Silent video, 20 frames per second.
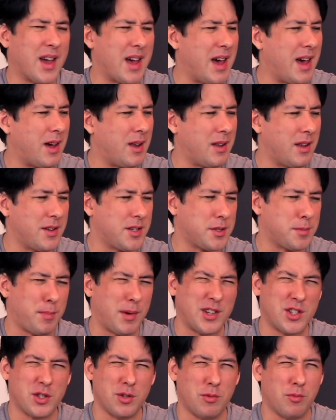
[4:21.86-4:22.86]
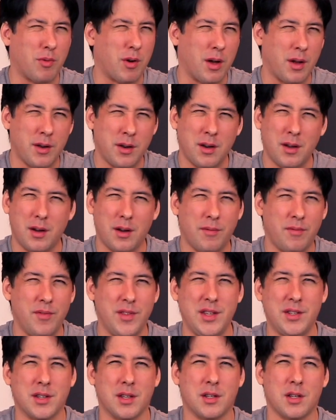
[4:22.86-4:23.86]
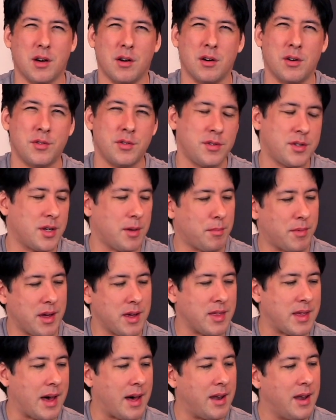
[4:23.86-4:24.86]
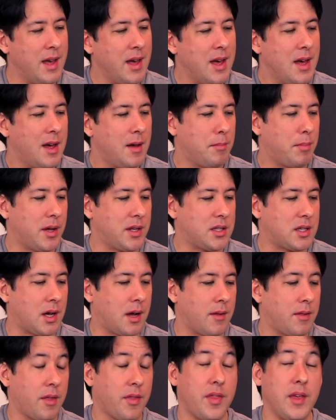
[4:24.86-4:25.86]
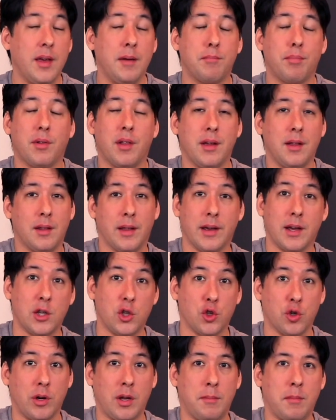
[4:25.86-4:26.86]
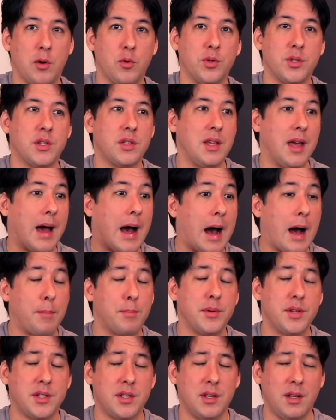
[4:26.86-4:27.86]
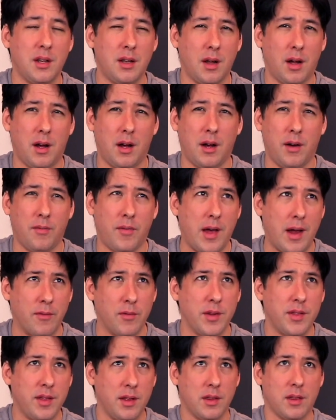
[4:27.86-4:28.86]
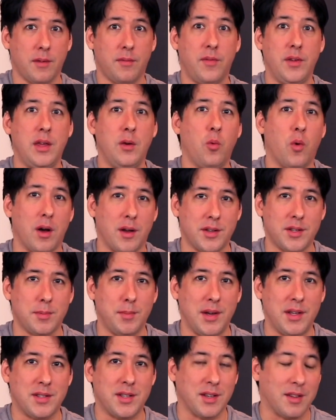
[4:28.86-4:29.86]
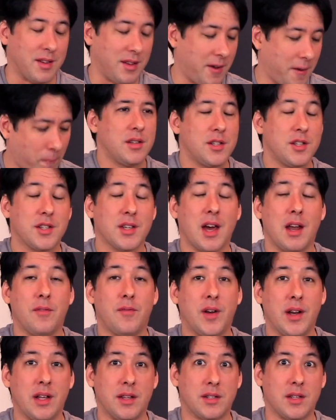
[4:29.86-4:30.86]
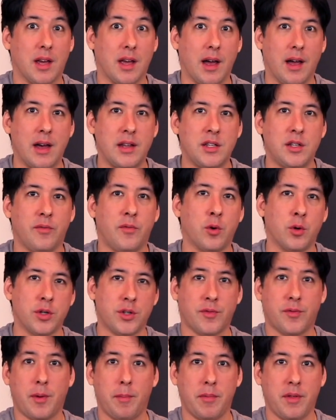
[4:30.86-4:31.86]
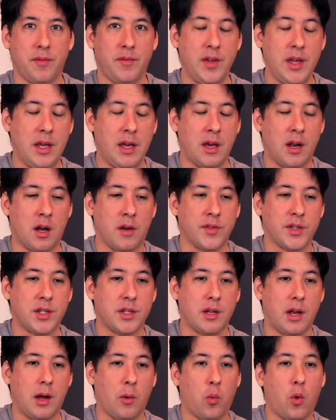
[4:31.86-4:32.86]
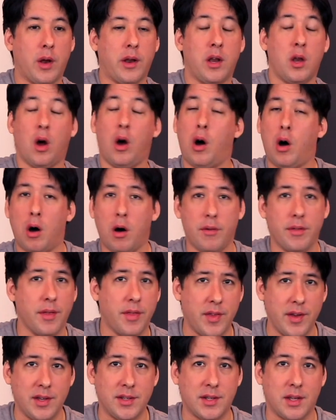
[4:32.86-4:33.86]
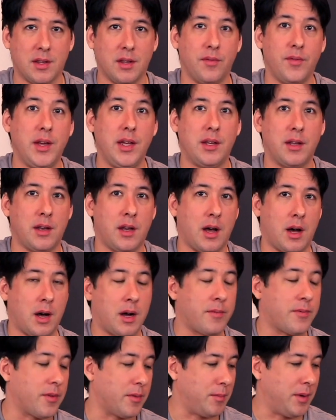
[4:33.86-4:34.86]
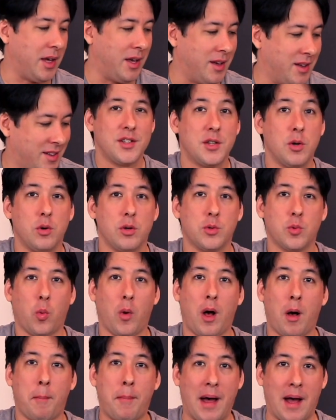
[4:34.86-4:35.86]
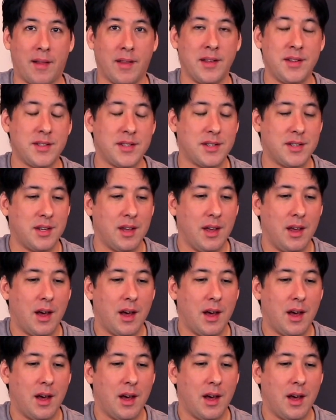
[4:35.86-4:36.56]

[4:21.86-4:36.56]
I had a special run of these guitars or something like that, but the thing played like a dream. It was the opposite of everything the V was, basically. So it's kind of funny. It's like I got divorced from the V, and all of a sudden I wanted all the things that the V didn't offer me. So it was well balanced.